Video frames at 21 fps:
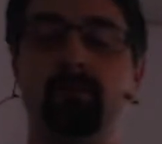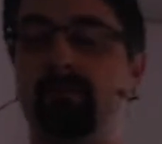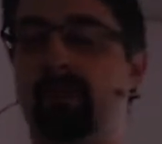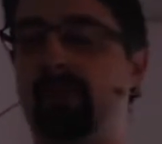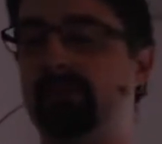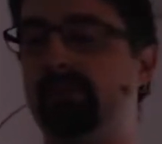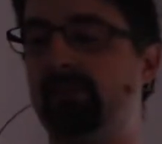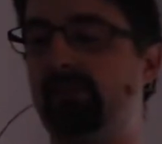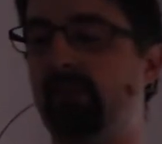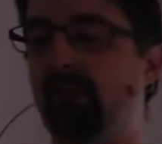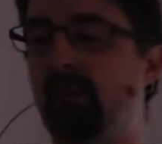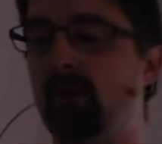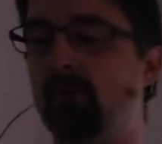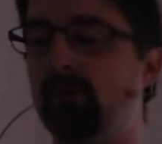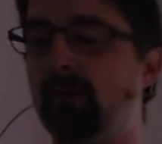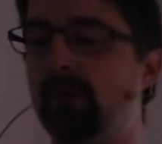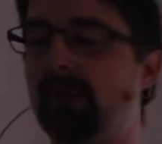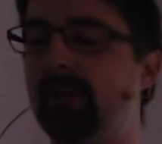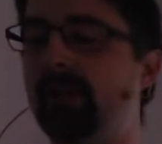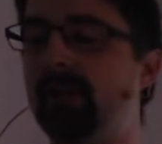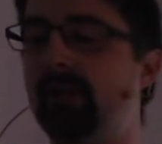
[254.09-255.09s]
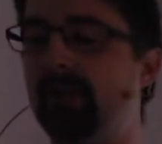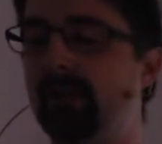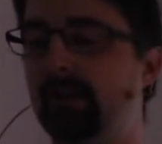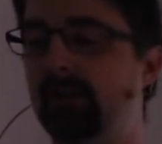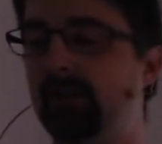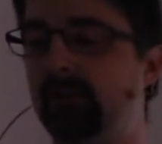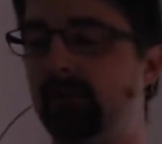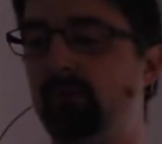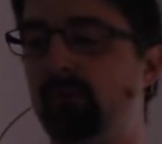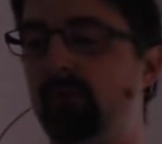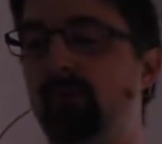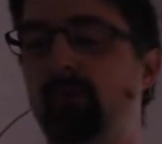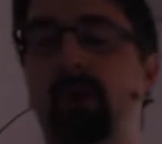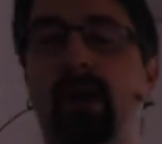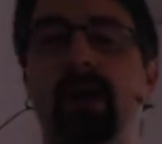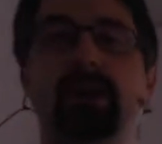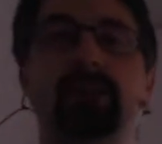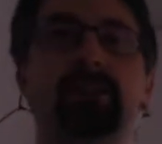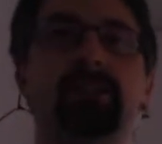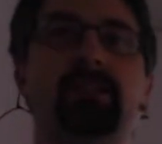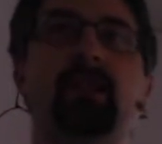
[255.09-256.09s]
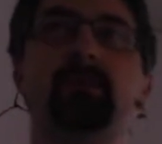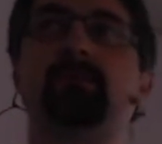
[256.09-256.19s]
but only to write